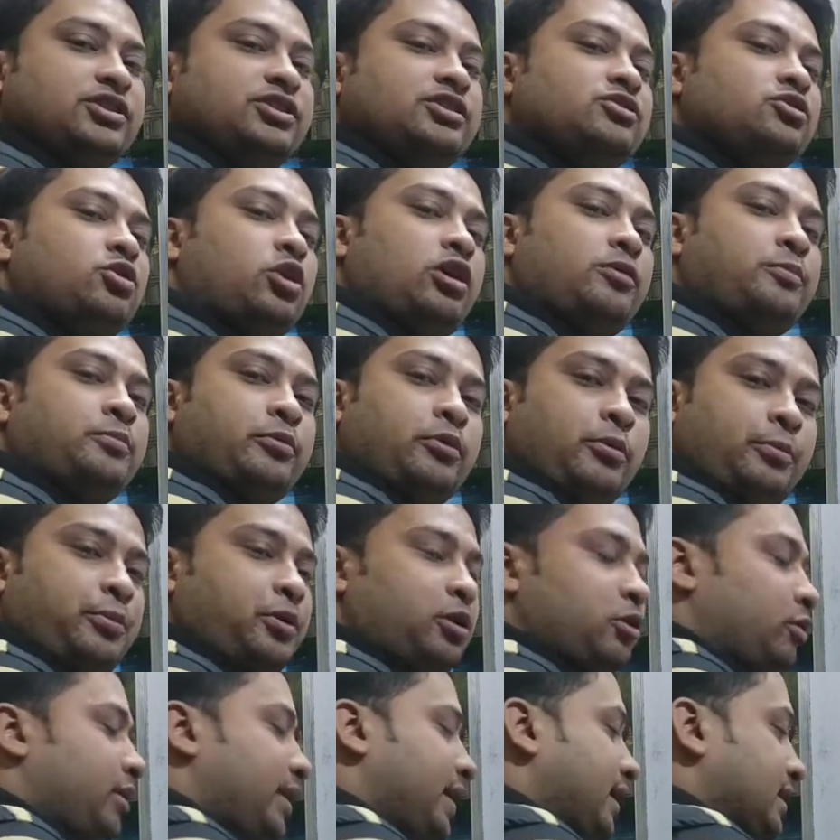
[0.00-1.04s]
this is called
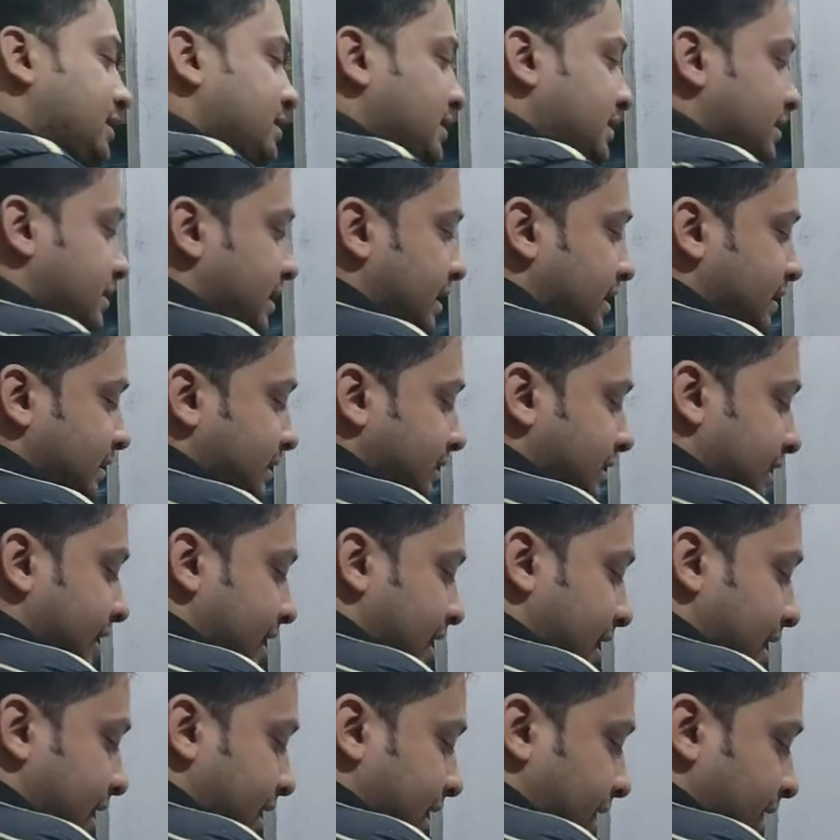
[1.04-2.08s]
propionic acid, and
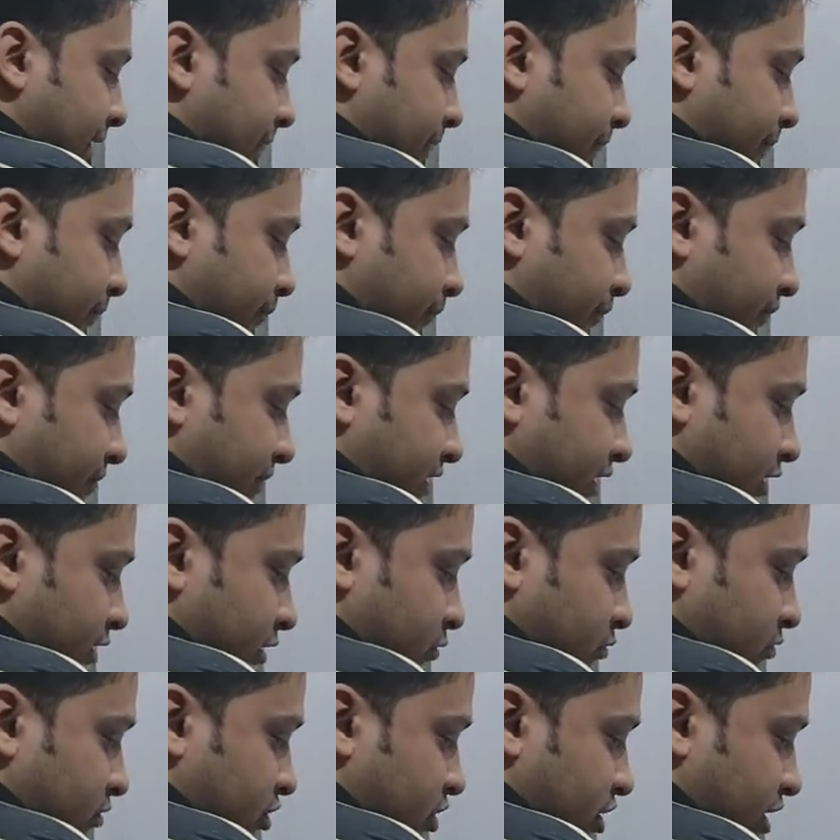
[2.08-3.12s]
then
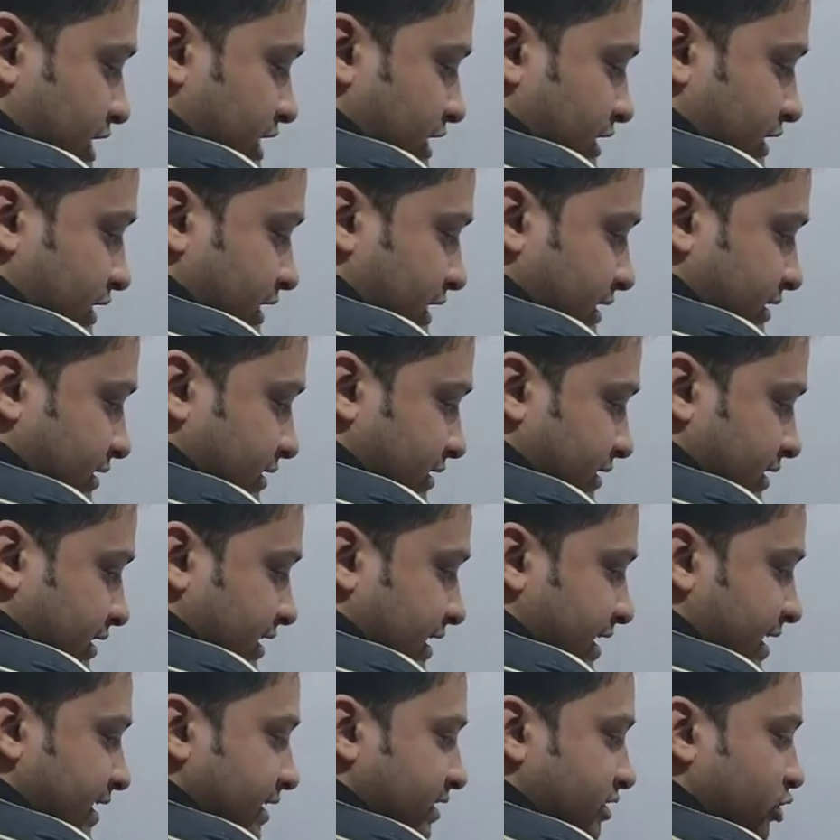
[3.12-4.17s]
you take this
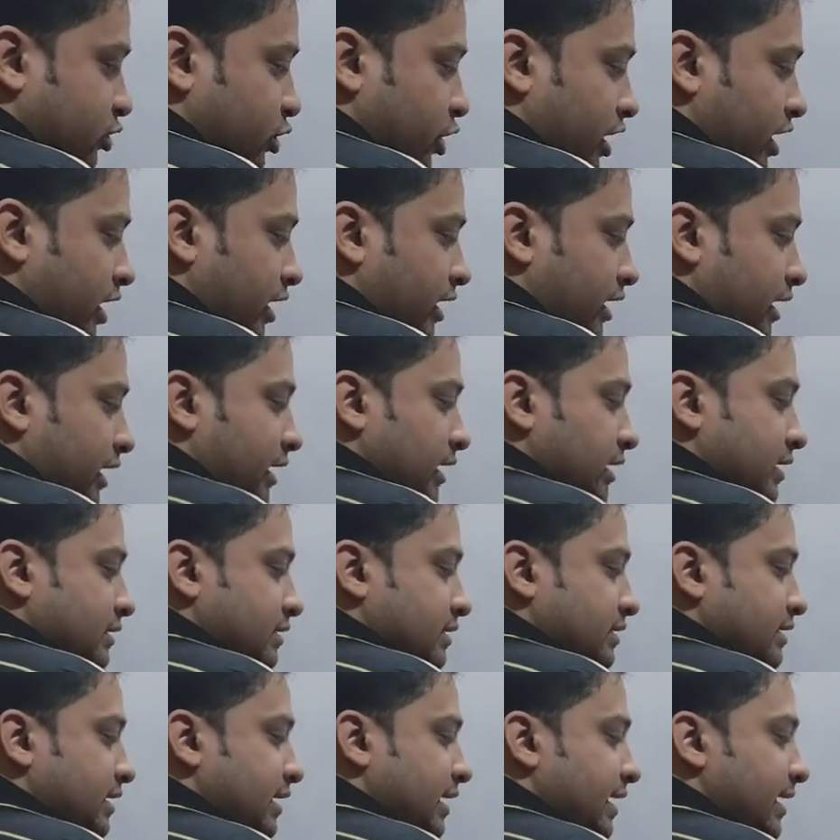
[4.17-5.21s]

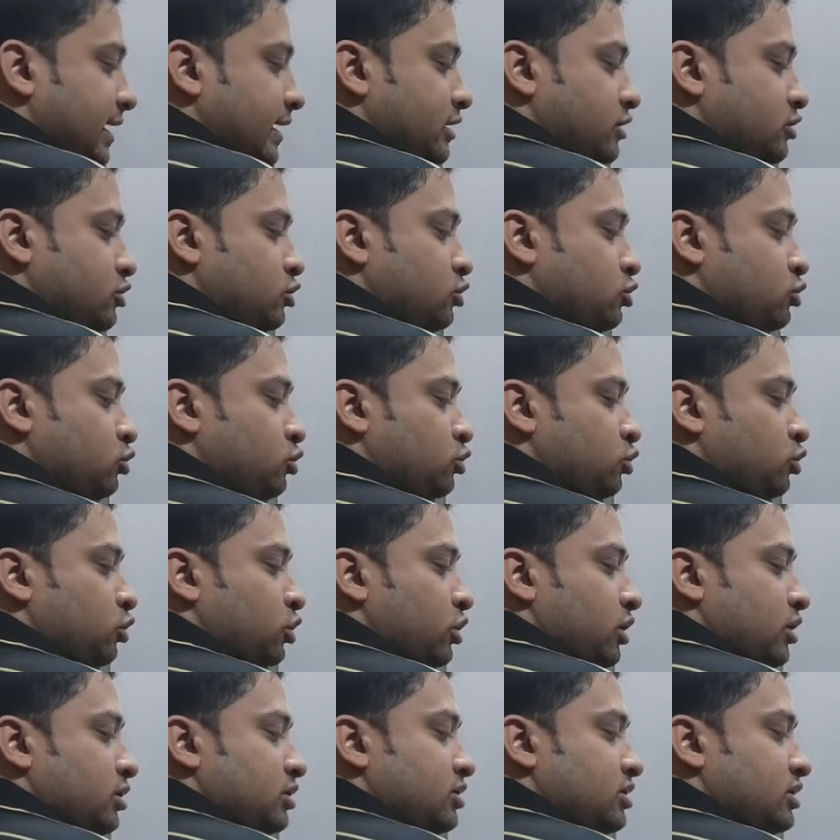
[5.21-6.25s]

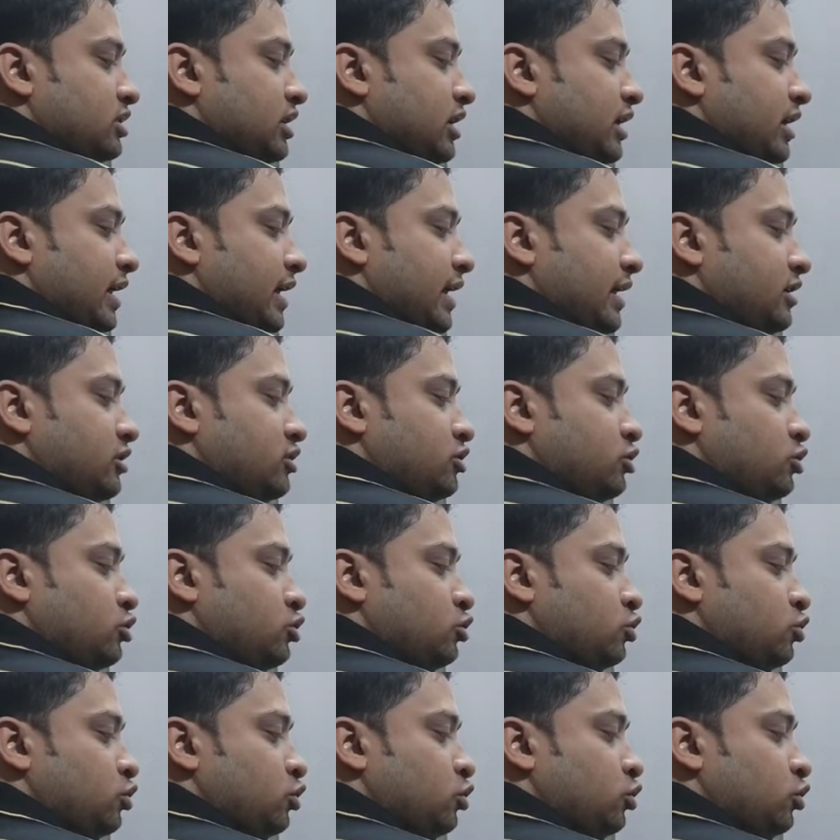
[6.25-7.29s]

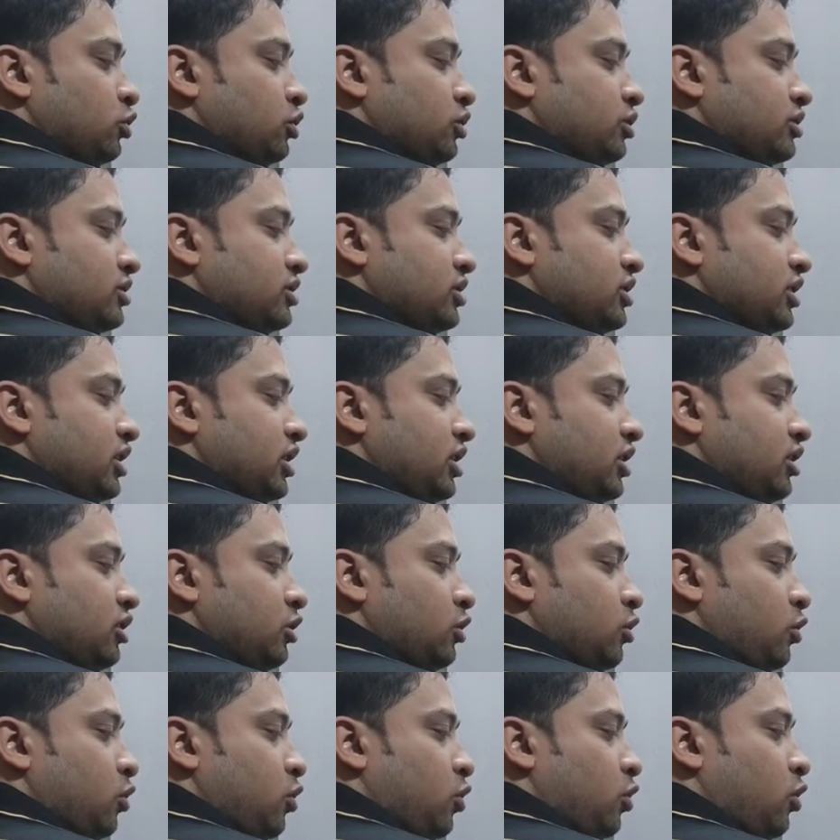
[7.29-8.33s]

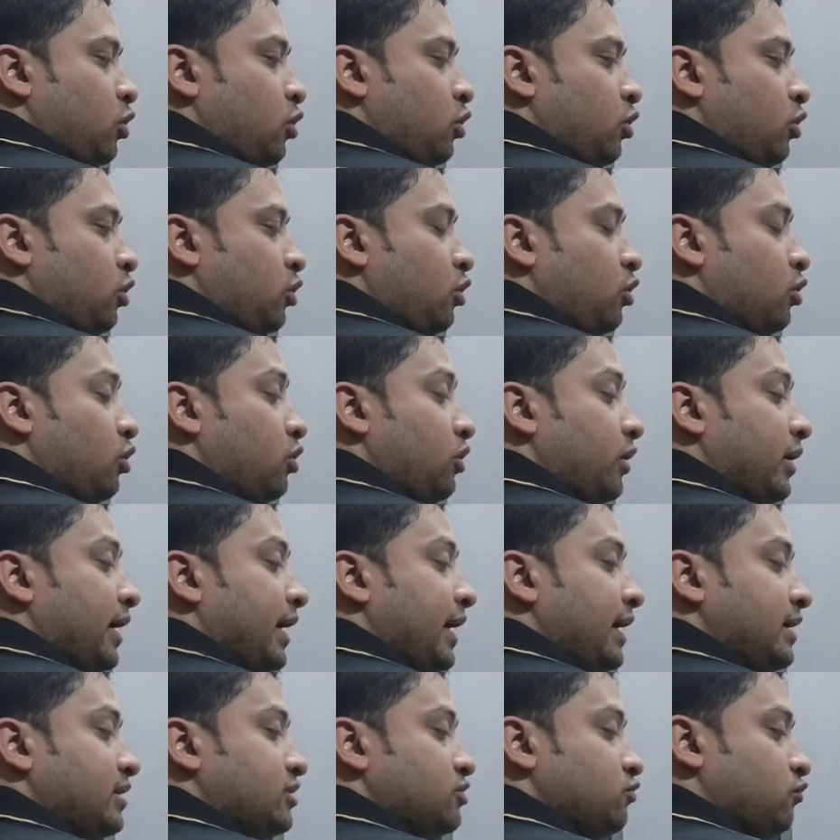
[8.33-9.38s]

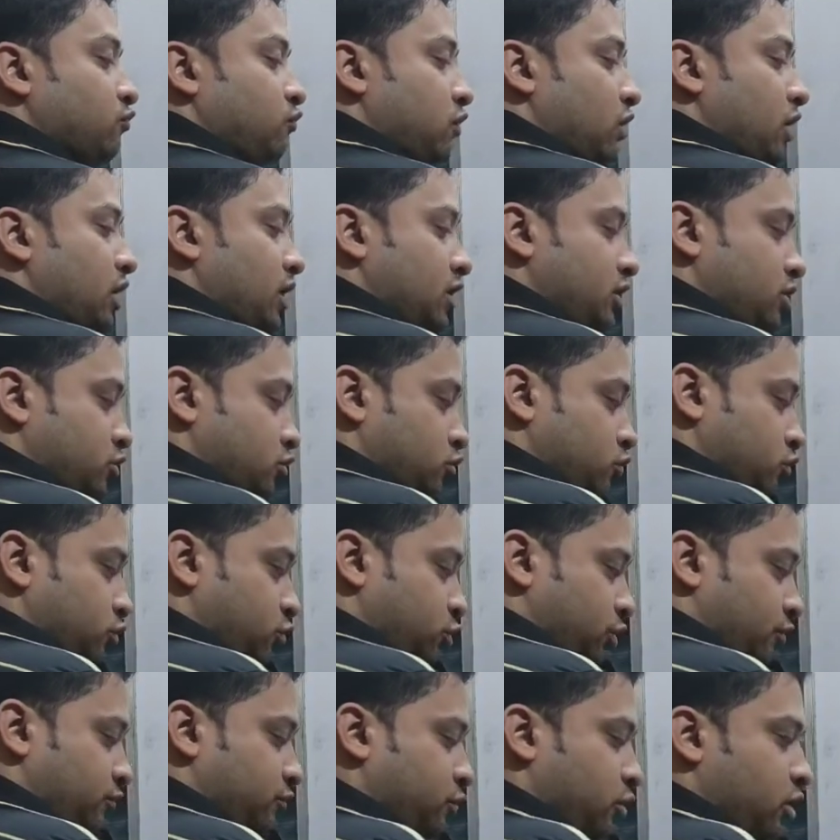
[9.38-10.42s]
CH3CH2CH2COOH, 1 2
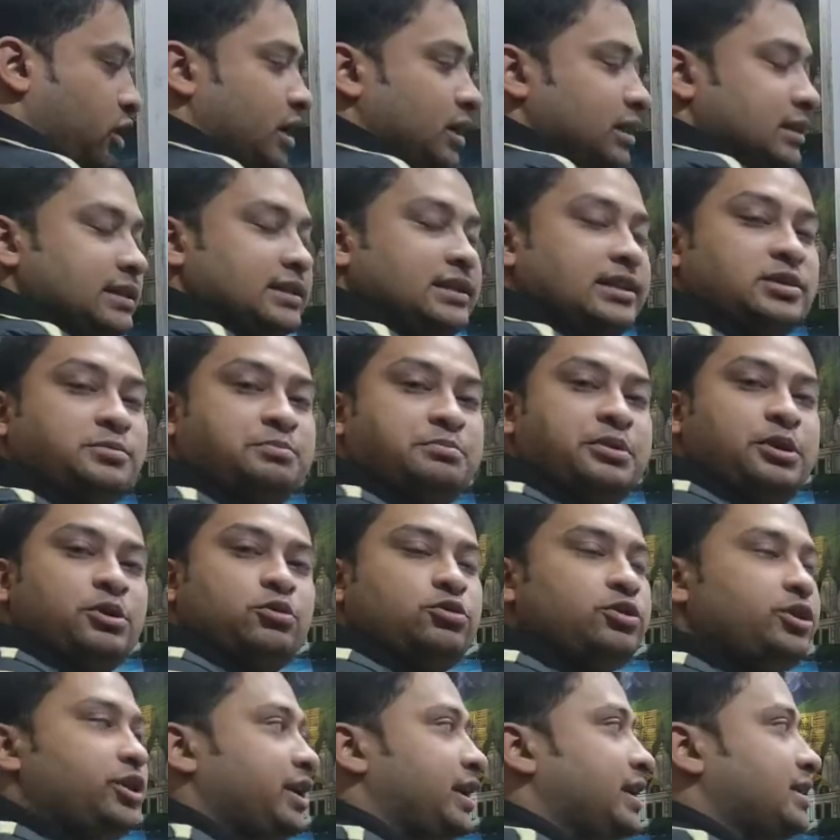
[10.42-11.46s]
3 4. This is
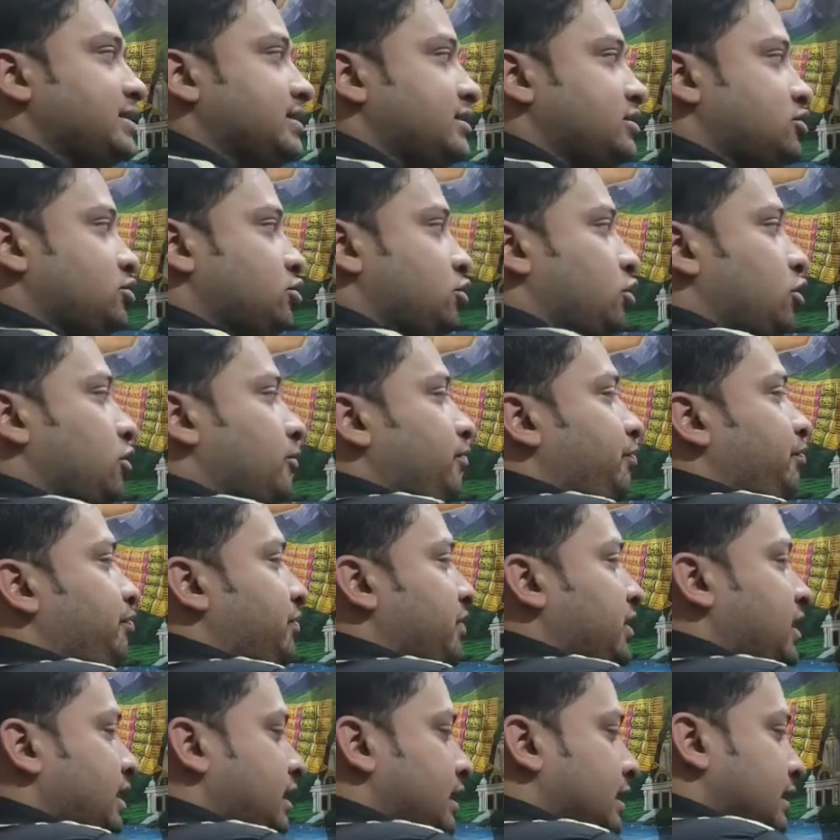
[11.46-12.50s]
butyric acid.
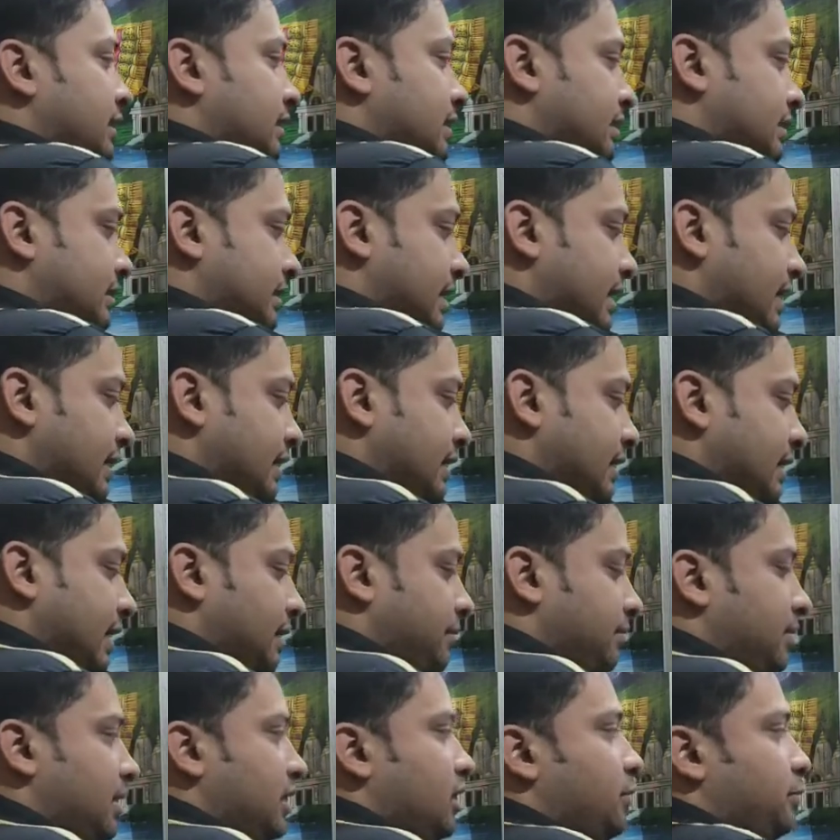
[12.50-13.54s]
So the
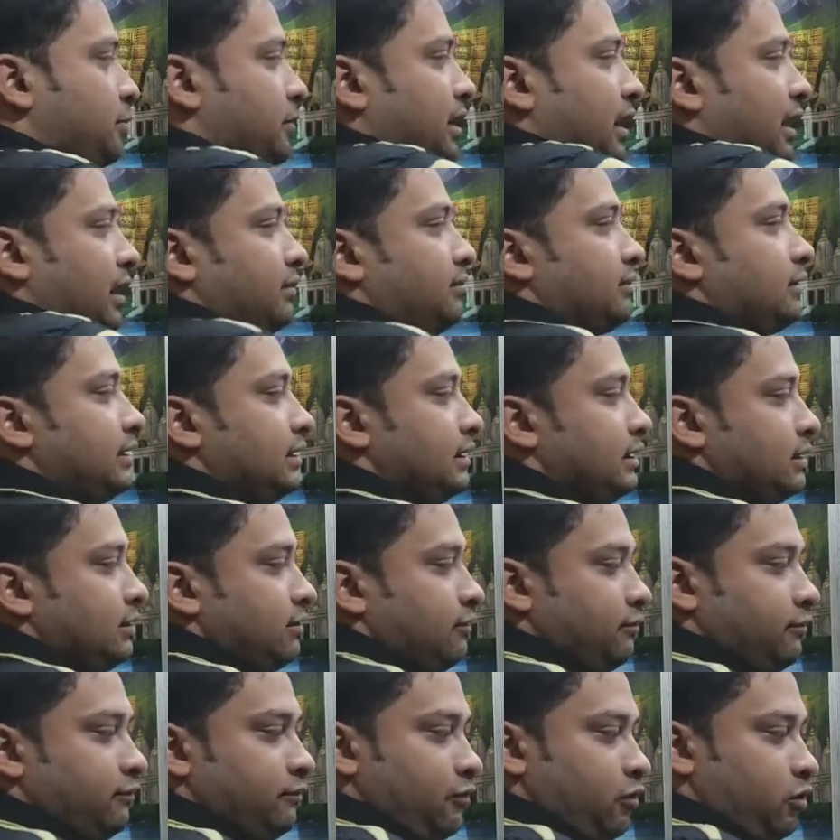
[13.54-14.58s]
number of
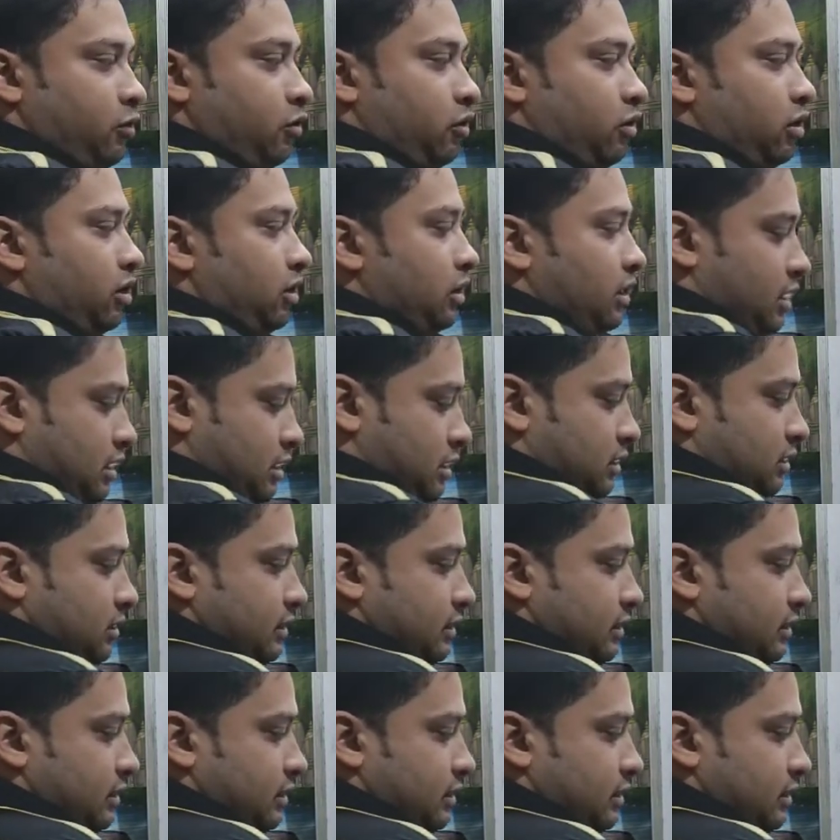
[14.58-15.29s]
carbon 4,